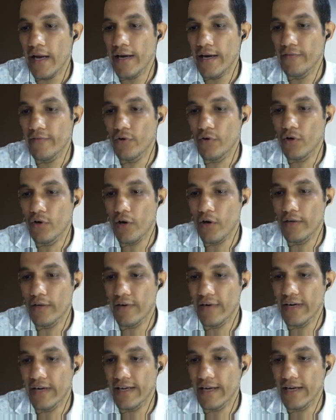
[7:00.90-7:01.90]
if you draw in the
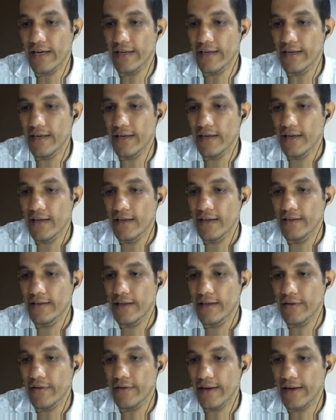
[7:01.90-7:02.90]
vertical here, then
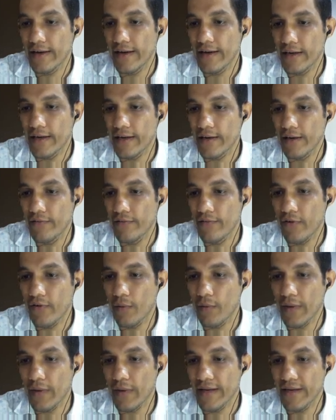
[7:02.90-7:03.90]
you can get a
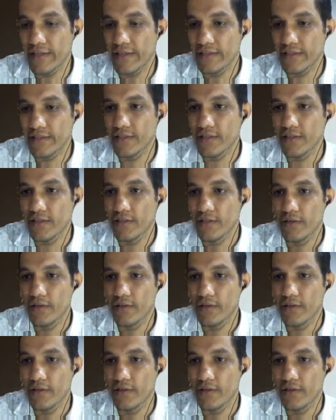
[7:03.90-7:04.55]
form like this.